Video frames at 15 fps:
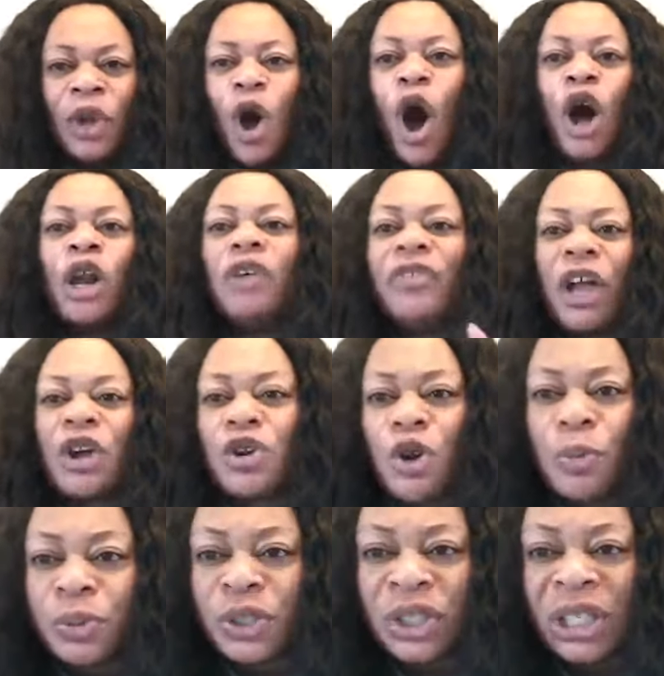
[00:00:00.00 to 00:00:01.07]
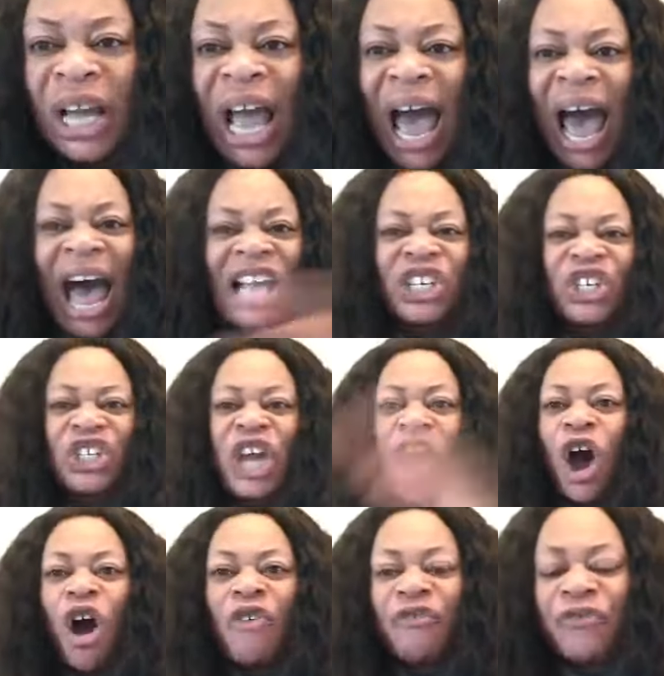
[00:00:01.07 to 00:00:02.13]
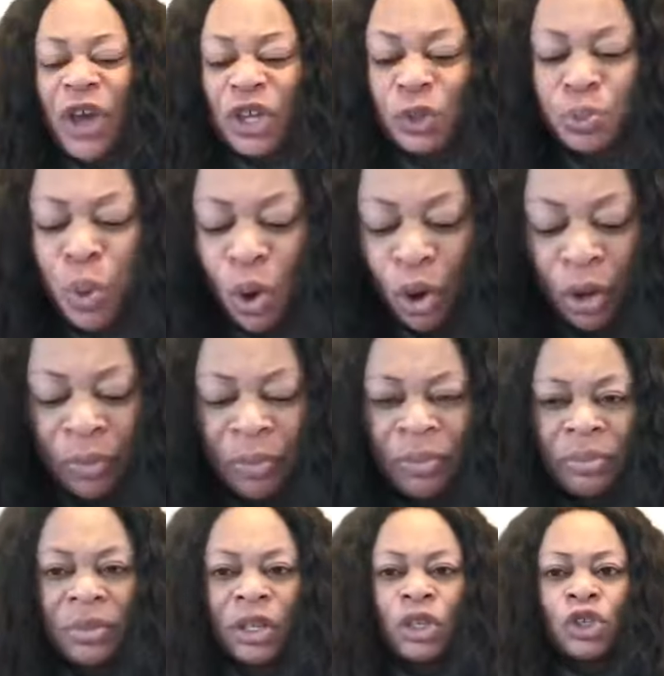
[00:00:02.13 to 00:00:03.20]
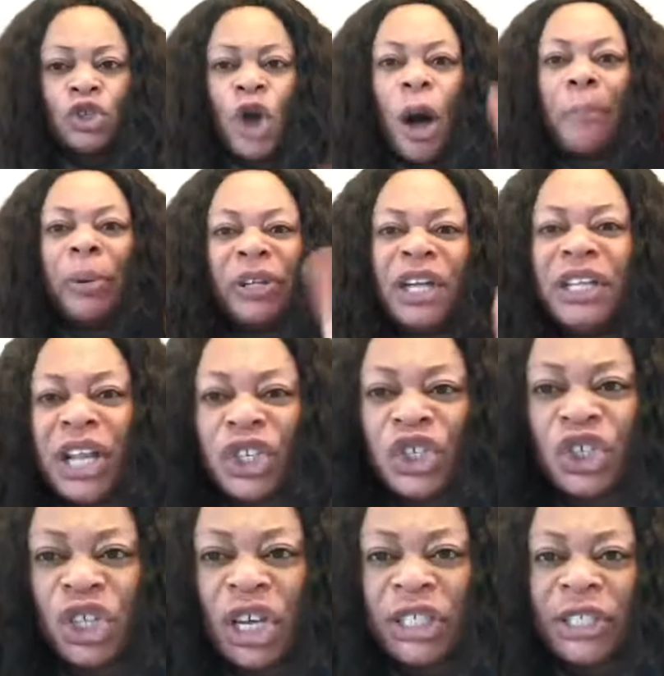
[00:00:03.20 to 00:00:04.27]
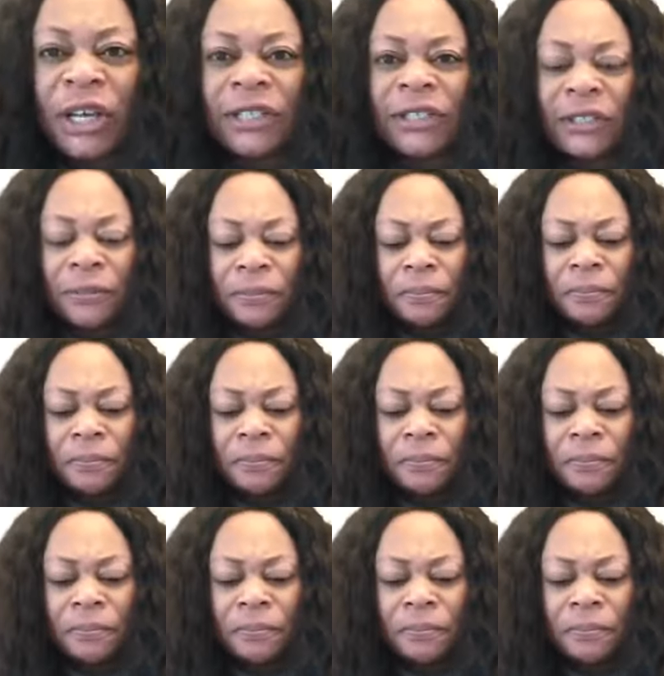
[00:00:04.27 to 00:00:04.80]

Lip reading: all of the groups and share on Facebook. Somebody needs Jesus.